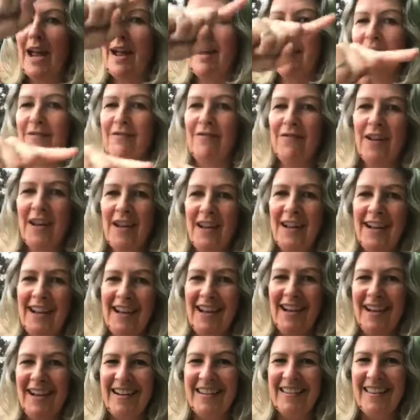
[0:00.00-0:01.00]
have
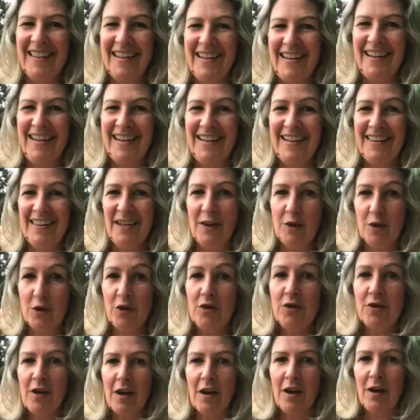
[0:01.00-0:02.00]
the
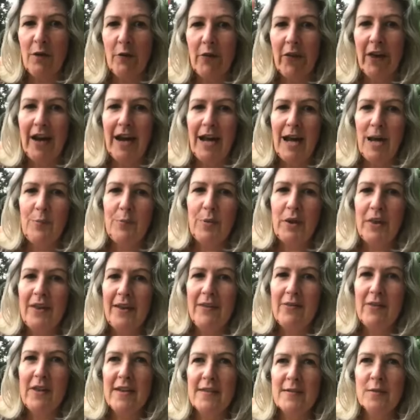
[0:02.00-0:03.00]
good girl there, but
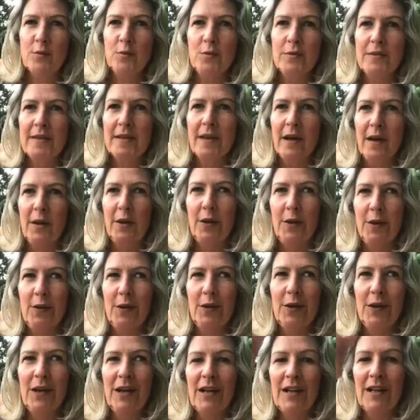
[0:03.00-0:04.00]
then there's
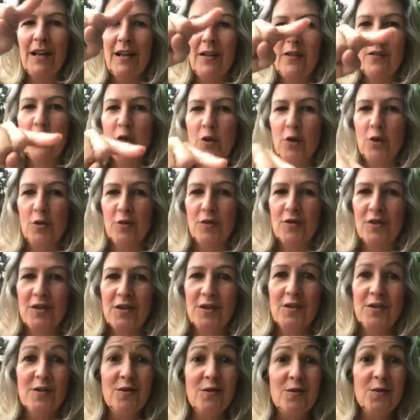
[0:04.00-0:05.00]
also like the good
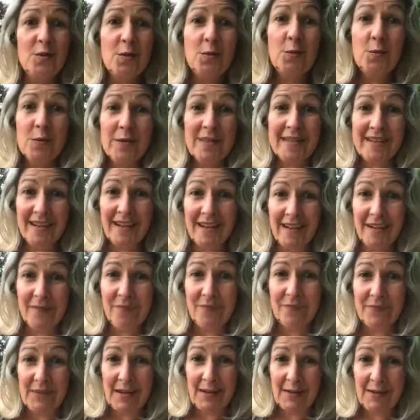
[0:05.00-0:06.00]
daughter.
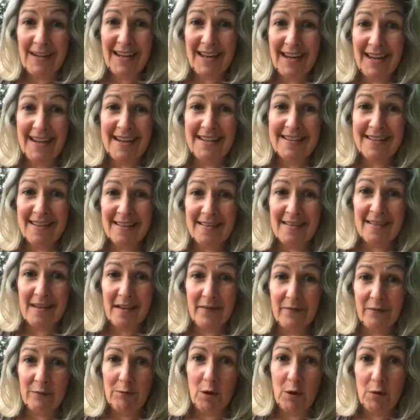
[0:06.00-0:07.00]
Okay, so that's
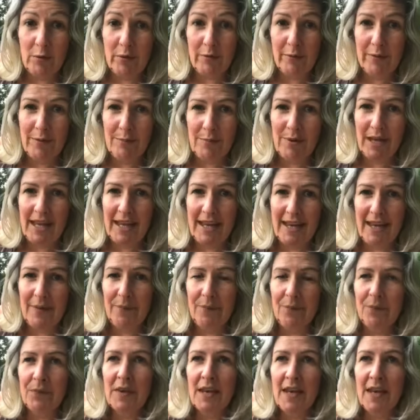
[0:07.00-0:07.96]
another role that we play